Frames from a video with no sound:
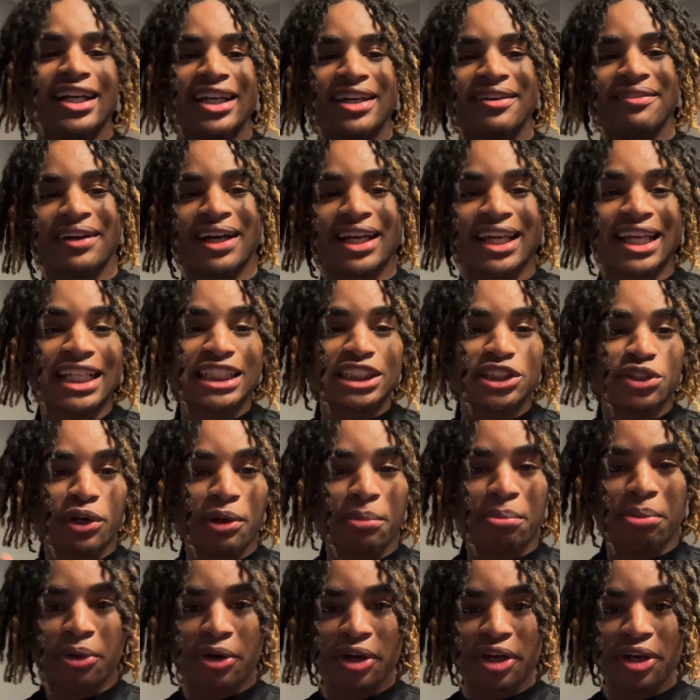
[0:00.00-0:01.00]
if I get to
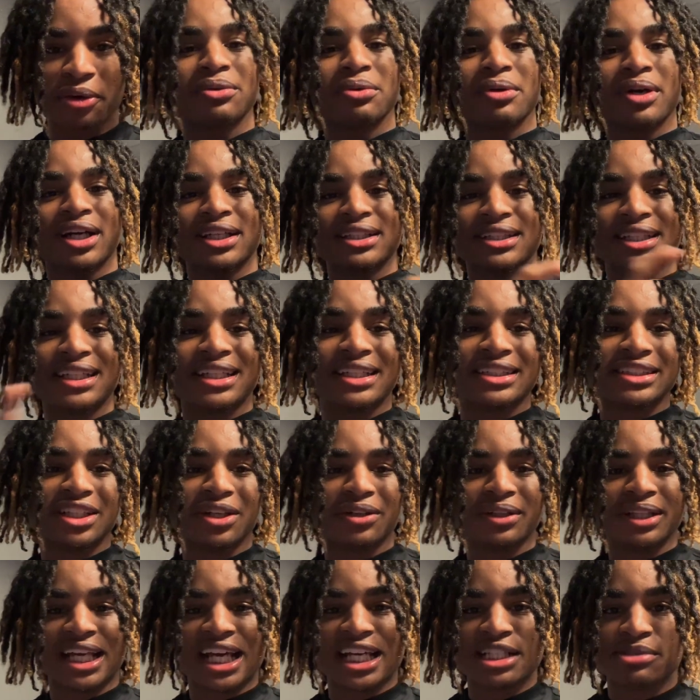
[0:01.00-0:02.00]
a point where I think it's
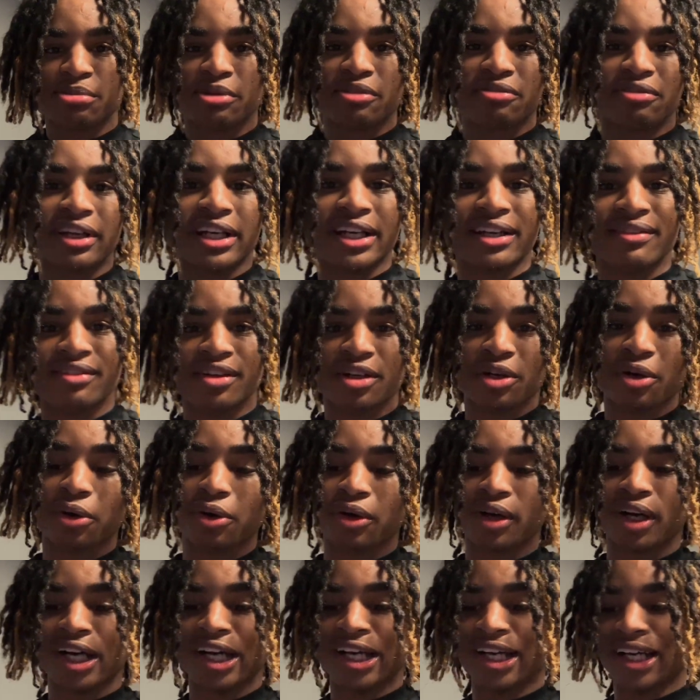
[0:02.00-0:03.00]
going to last me forever
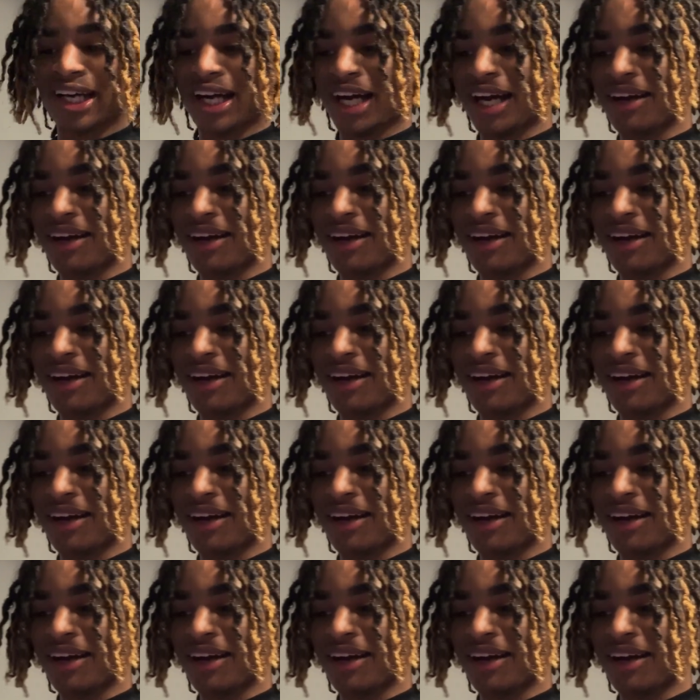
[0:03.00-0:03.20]
or I,